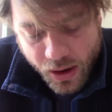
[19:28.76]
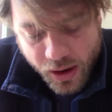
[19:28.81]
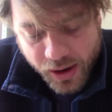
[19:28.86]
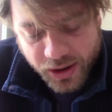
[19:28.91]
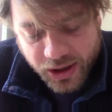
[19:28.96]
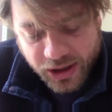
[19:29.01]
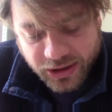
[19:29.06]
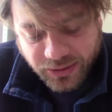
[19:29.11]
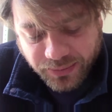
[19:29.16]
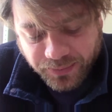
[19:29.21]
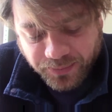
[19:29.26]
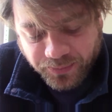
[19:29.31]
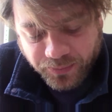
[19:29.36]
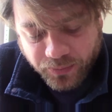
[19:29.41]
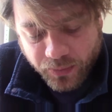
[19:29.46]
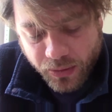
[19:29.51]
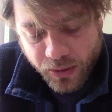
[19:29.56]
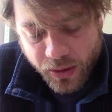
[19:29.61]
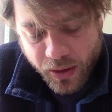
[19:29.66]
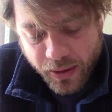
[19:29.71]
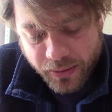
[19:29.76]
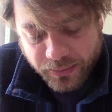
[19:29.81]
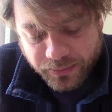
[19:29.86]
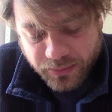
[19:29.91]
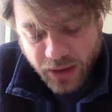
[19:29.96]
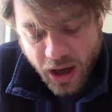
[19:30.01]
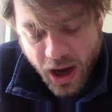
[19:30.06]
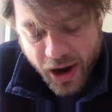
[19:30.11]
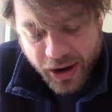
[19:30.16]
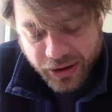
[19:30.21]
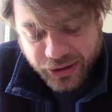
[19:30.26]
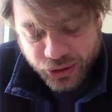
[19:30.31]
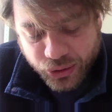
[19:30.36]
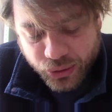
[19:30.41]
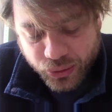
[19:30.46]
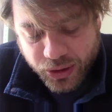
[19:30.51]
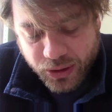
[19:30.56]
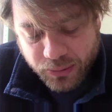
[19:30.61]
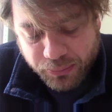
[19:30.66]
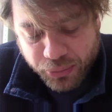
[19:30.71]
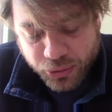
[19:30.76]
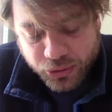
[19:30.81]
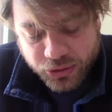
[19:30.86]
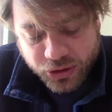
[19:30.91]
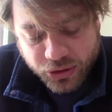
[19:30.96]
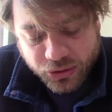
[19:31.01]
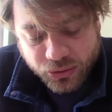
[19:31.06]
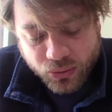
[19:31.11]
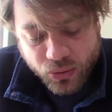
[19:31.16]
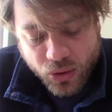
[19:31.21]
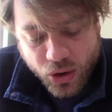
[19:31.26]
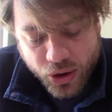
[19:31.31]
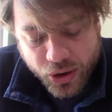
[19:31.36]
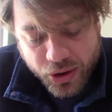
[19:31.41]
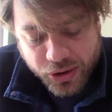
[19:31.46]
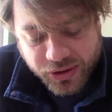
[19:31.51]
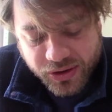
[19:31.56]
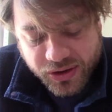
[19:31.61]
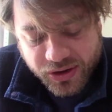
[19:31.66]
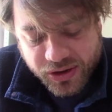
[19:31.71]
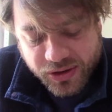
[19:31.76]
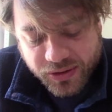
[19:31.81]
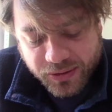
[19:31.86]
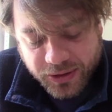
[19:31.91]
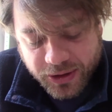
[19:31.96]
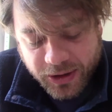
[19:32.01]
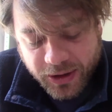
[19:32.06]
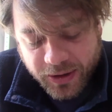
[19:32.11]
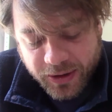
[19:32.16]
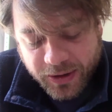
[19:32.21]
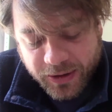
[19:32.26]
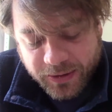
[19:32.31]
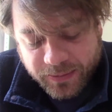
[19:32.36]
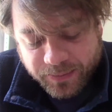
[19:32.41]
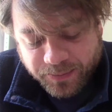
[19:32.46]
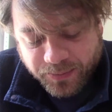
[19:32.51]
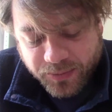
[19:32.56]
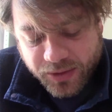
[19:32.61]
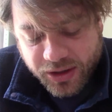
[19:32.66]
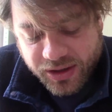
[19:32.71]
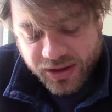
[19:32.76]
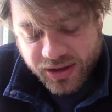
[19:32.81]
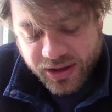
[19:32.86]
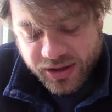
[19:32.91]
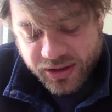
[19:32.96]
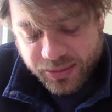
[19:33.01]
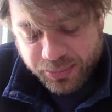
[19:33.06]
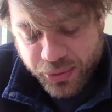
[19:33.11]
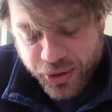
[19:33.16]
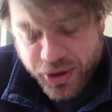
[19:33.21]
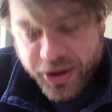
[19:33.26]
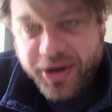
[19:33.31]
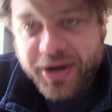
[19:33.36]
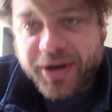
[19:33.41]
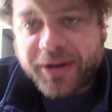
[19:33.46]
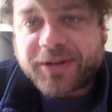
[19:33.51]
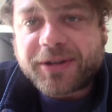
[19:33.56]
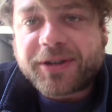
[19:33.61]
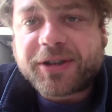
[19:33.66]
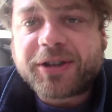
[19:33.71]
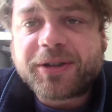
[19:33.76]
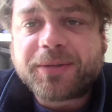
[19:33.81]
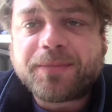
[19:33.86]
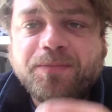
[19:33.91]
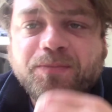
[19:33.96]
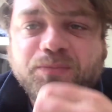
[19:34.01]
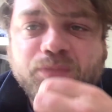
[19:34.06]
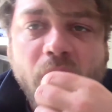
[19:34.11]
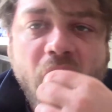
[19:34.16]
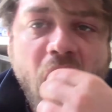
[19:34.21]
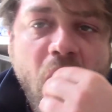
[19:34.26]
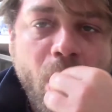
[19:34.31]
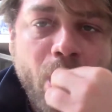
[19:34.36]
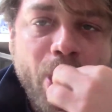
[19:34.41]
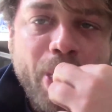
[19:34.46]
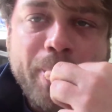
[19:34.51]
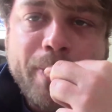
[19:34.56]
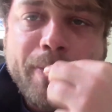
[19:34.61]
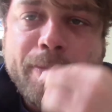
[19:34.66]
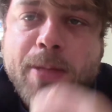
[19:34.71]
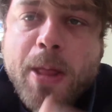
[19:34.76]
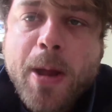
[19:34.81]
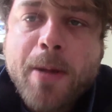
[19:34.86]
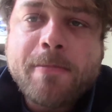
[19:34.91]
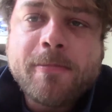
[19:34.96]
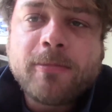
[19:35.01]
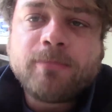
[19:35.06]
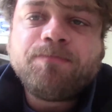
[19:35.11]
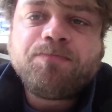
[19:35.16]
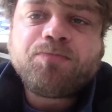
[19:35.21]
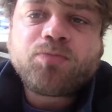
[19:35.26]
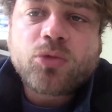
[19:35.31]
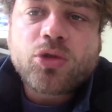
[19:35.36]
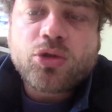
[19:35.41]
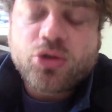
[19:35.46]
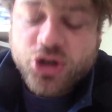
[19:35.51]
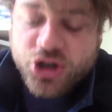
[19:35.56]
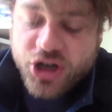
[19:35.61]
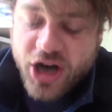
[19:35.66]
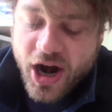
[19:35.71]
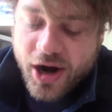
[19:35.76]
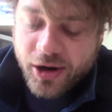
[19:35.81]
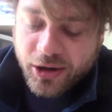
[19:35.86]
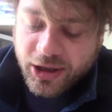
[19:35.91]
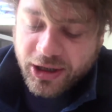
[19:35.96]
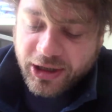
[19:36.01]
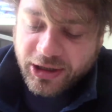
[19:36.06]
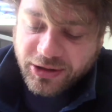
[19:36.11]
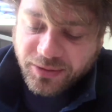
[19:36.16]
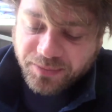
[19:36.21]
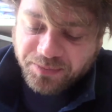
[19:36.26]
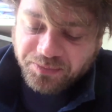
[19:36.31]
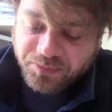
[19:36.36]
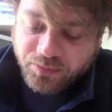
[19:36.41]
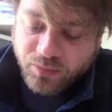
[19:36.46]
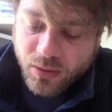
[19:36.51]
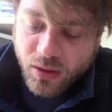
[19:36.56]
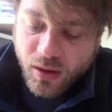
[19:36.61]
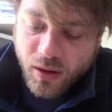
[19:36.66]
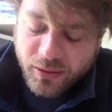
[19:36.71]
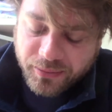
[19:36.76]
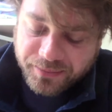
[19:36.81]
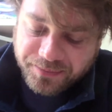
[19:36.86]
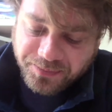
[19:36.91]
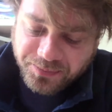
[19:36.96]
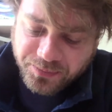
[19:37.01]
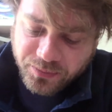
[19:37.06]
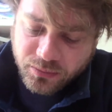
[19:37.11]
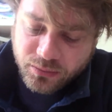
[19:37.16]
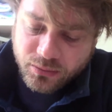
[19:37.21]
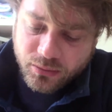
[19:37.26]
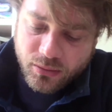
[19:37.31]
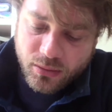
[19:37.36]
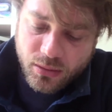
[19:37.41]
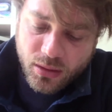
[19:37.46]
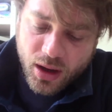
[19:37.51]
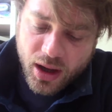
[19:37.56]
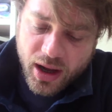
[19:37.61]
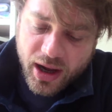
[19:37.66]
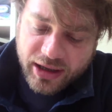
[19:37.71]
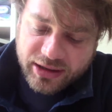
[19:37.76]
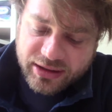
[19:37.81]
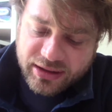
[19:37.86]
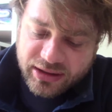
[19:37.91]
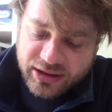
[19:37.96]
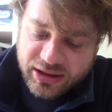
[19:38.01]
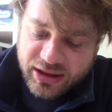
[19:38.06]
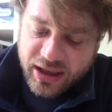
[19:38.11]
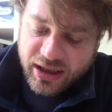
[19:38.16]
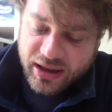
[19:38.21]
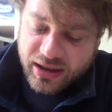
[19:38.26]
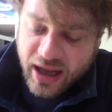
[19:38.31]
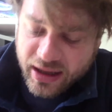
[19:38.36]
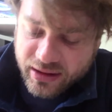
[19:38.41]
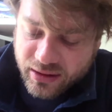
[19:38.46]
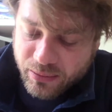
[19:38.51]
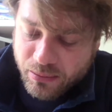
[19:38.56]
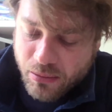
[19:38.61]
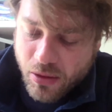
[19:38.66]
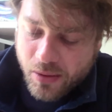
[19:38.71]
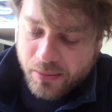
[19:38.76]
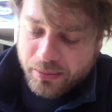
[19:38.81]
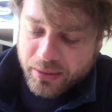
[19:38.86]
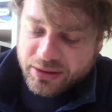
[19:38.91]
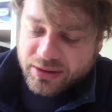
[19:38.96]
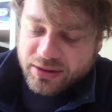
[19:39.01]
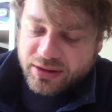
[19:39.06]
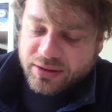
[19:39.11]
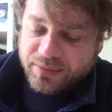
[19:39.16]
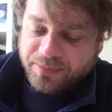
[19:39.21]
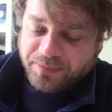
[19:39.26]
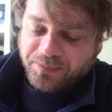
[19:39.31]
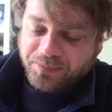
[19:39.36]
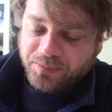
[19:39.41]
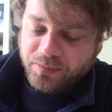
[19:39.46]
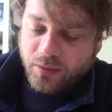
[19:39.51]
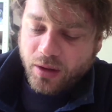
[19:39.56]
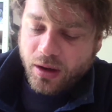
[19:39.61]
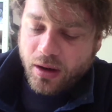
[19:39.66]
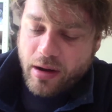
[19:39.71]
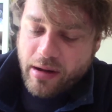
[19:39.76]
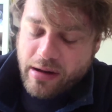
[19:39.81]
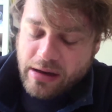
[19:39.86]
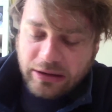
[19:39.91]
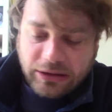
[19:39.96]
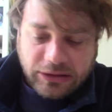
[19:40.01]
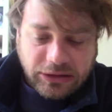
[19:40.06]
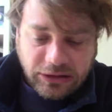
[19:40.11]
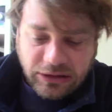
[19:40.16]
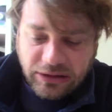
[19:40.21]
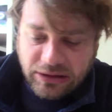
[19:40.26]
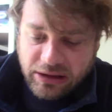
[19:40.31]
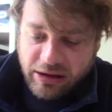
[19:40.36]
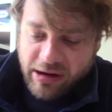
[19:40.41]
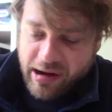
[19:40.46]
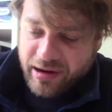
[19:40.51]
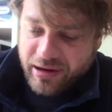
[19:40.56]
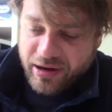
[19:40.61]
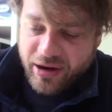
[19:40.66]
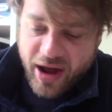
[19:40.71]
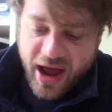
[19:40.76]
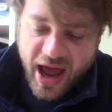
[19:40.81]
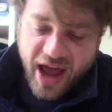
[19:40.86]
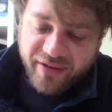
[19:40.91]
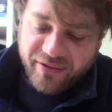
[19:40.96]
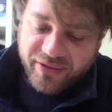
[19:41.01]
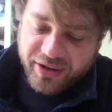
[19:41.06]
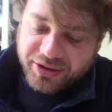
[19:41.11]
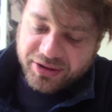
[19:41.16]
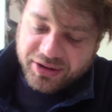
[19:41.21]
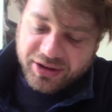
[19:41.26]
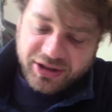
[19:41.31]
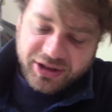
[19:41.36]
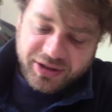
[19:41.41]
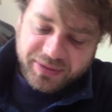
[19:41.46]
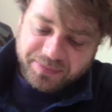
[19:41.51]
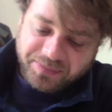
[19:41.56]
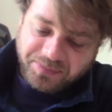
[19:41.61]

and how you will put on words this experience to share. And I think at that moment the event